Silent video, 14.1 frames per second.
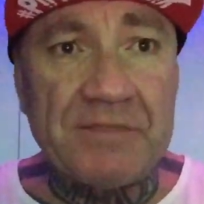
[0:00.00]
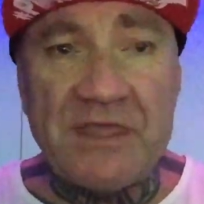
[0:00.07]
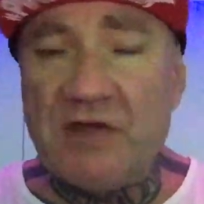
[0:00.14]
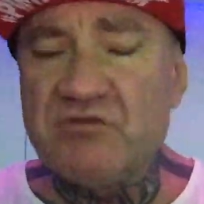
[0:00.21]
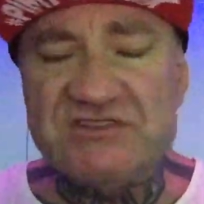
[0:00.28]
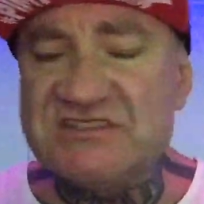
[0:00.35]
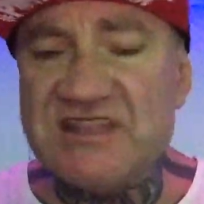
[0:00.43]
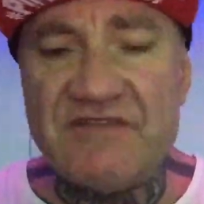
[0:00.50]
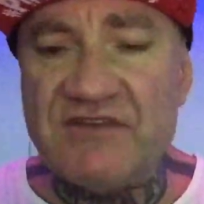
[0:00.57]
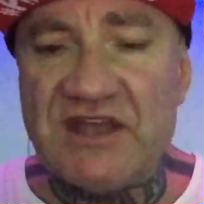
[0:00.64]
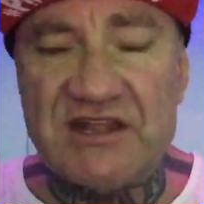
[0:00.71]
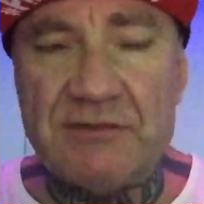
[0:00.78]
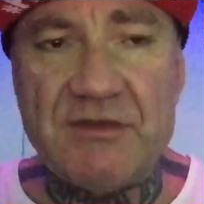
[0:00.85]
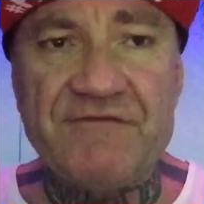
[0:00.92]

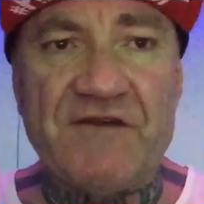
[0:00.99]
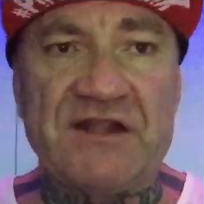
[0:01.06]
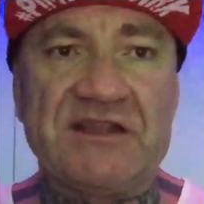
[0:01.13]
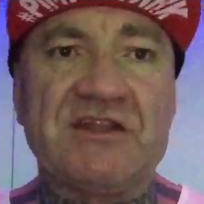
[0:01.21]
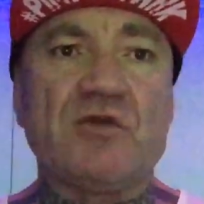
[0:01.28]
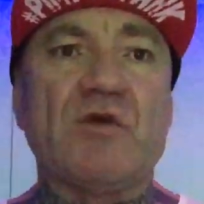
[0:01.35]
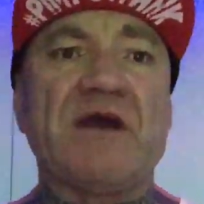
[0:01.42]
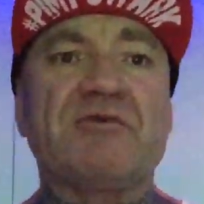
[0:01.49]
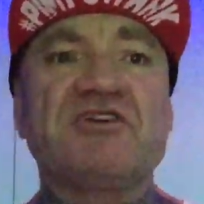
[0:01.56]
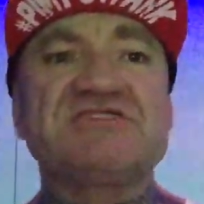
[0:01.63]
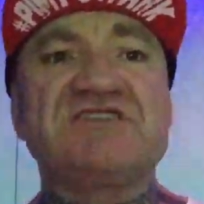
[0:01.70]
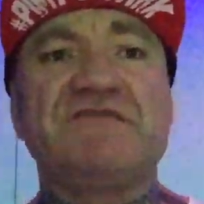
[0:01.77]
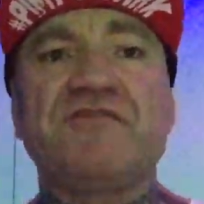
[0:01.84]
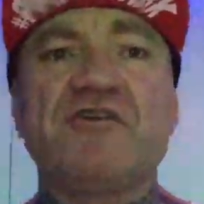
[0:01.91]

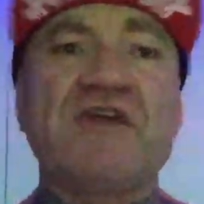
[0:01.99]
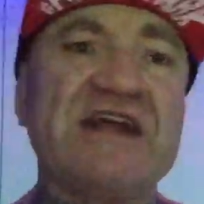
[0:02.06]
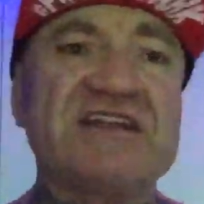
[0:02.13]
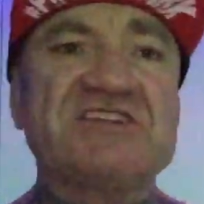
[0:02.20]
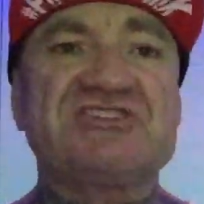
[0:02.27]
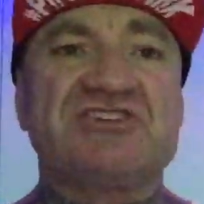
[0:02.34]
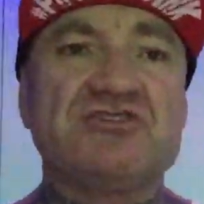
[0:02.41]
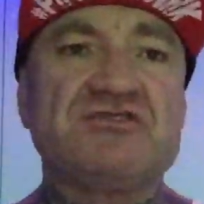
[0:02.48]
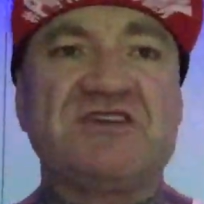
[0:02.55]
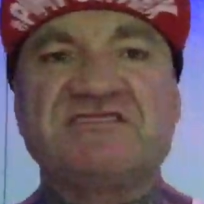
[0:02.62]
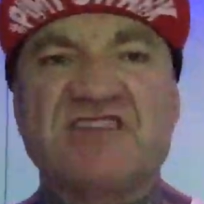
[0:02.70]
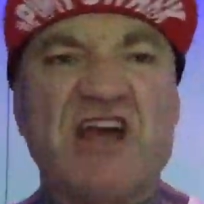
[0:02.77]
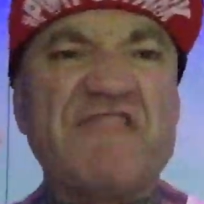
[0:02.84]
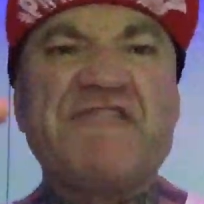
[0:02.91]
Because if her attitude
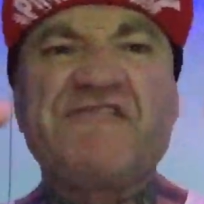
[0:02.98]
is,